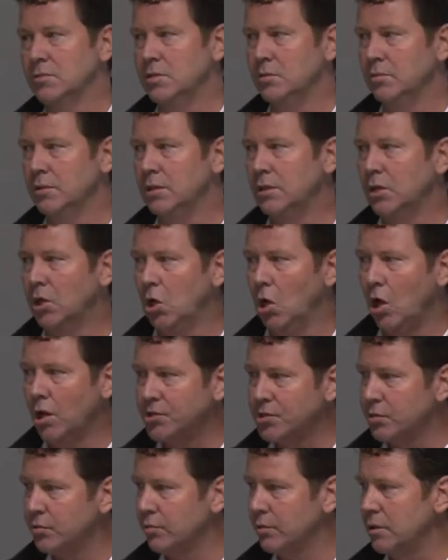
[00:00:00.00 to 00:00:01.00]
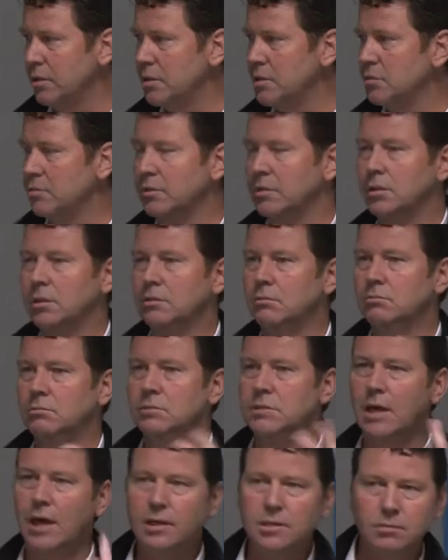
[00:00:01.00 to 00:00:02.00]
So we need glossaries, we need
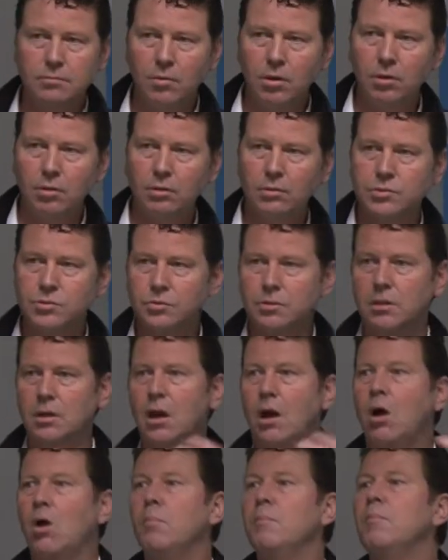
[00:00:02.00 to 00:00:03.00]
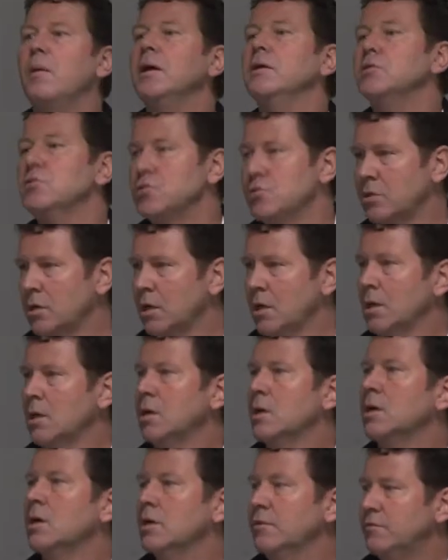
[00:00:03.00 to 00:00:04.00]
data models, we need a whole bunch
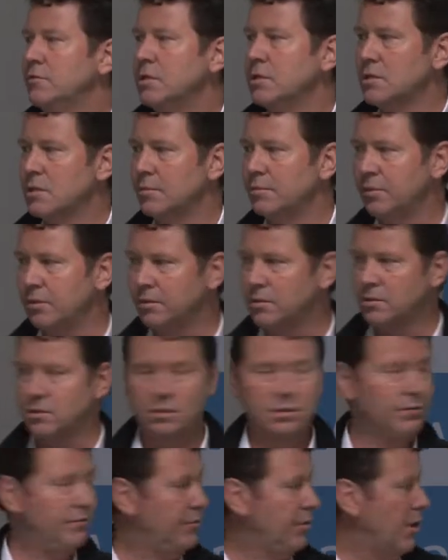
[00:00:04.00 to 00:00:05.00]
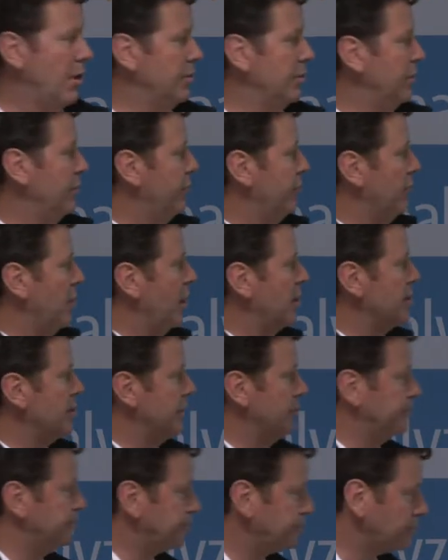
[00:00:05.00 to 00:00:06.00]
of disciplines to define the
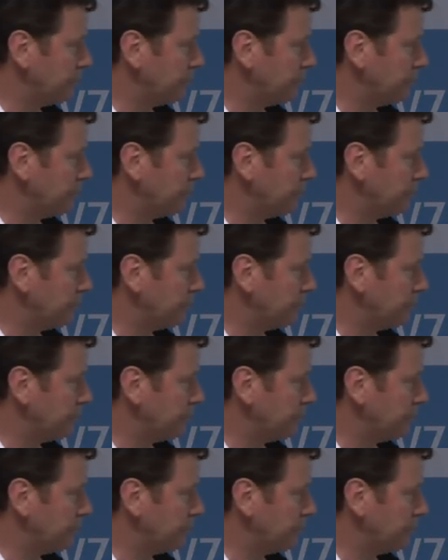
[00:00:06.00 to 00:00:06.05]
information.